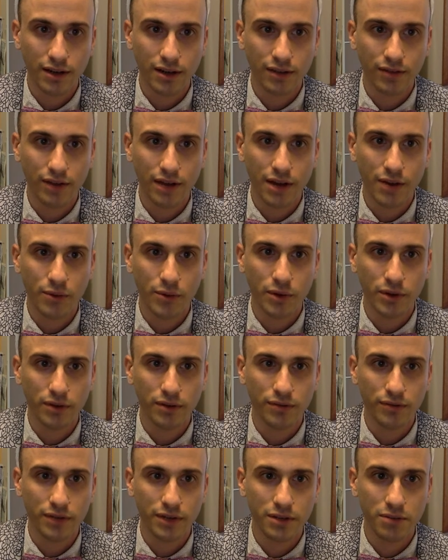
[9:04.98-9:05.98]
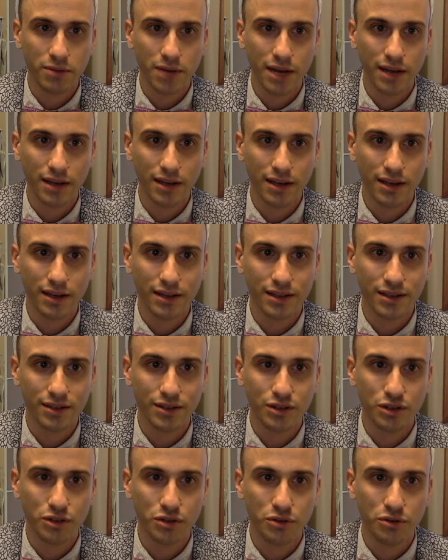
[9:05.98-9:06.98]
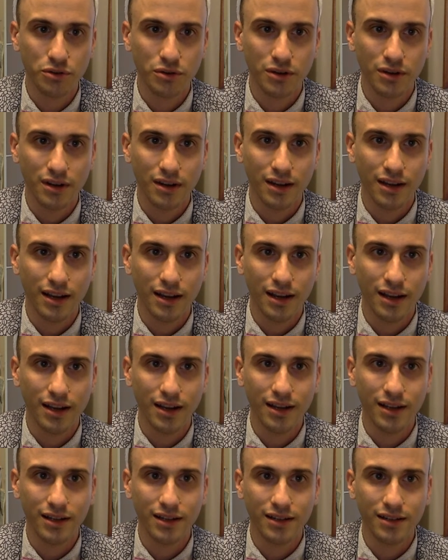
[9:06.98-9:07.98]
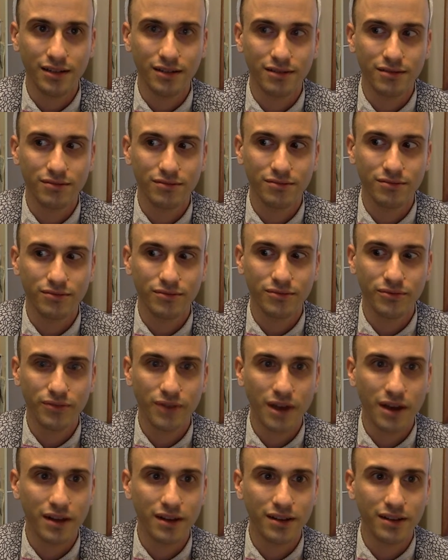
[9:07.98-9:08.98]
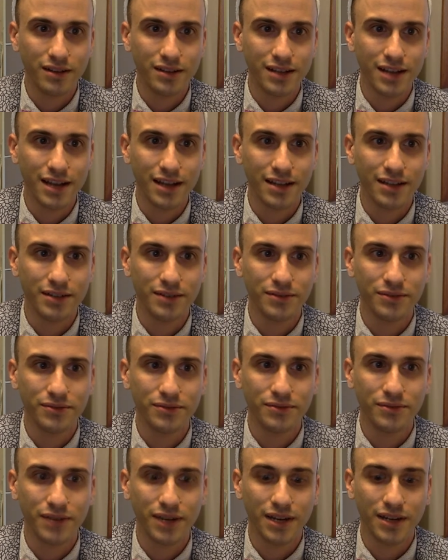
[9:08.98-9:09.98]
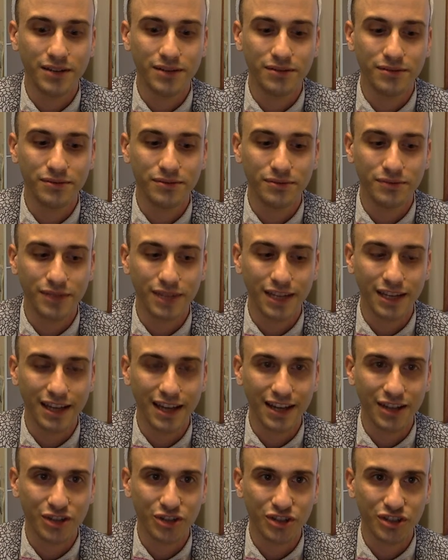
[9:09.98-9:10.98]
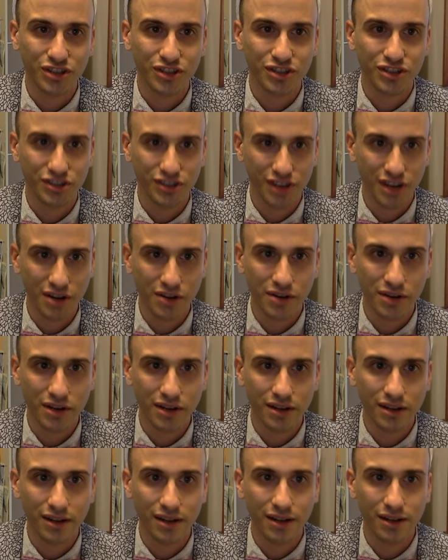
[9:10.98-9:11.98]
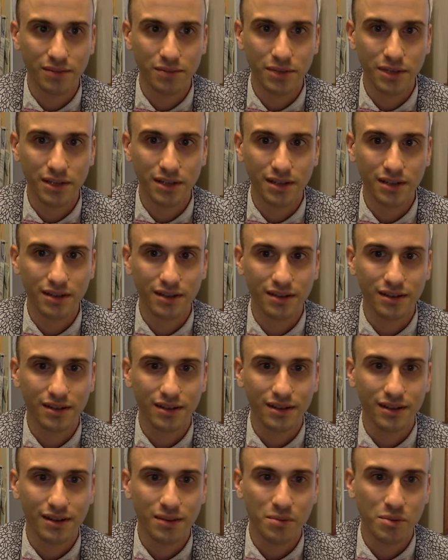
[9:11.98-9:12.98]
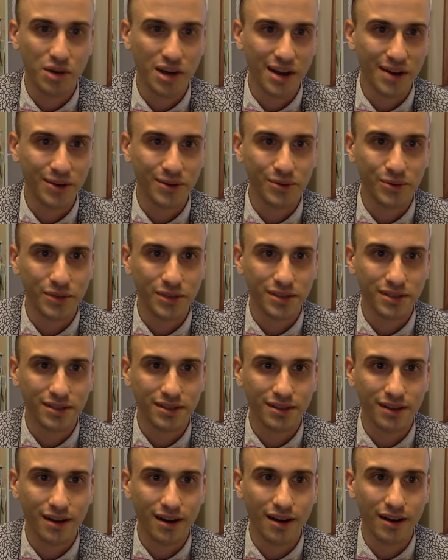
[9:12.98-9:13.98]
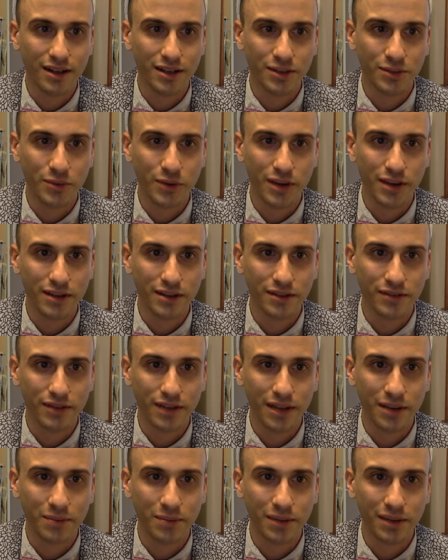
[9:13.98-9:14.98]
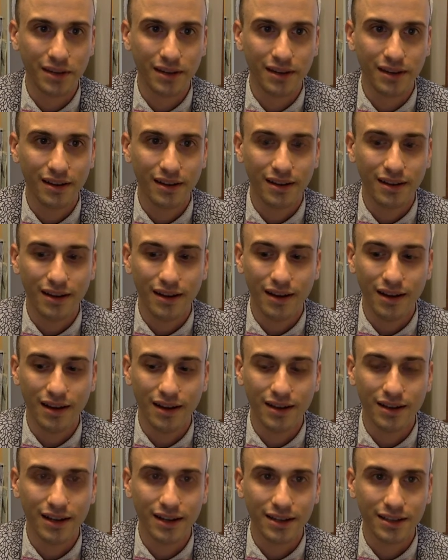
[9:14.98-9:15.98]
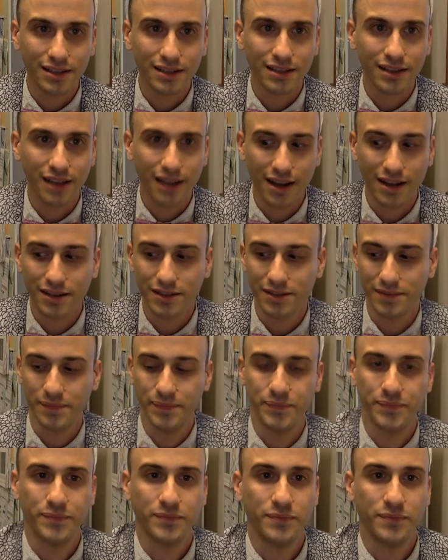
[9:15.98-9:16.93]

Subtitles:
all of that will feed back into a fun day of like actually sharing and being proud of what's on its way to developing next class.